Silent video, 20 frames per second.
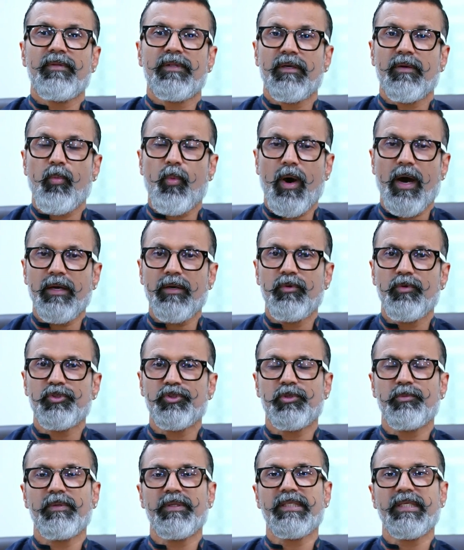the one who
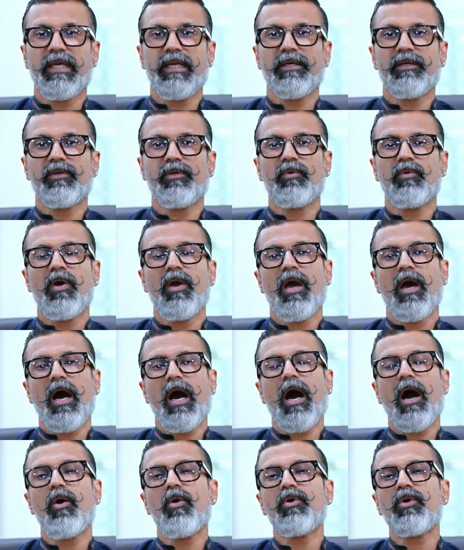should be telling you
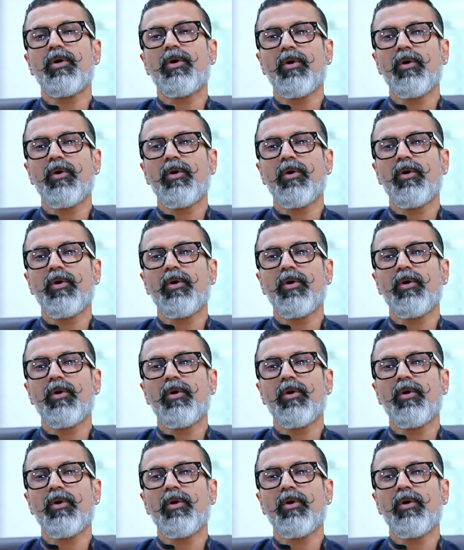how